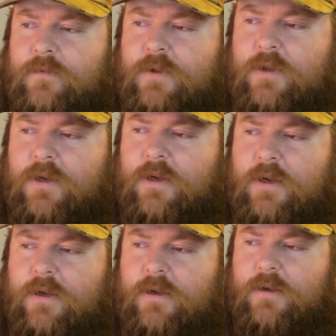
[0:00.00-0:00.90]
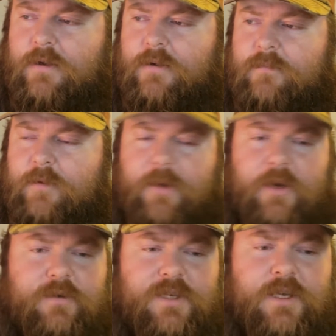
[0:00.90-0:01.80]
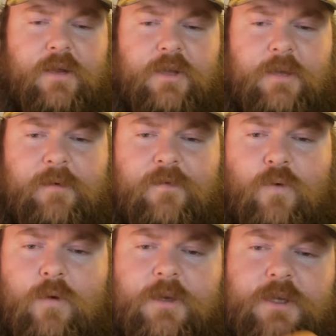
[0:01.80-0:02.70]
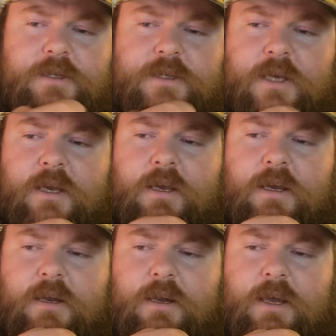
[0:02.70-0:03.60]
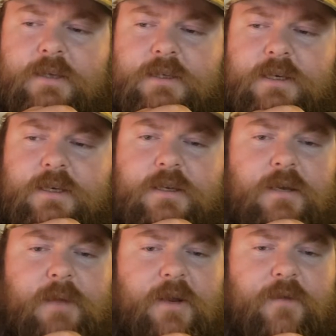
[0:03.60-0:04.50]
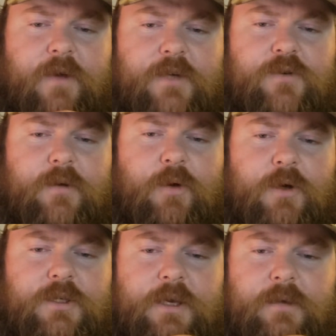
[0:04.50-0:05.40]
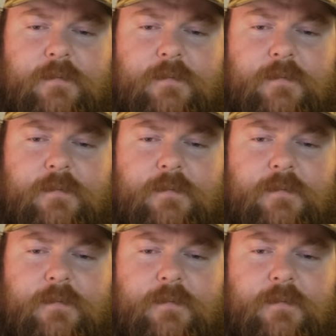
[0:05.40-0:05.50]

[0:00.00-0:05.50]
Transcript: the barrel's ELD performance, and an SCT manufacturing parts kit.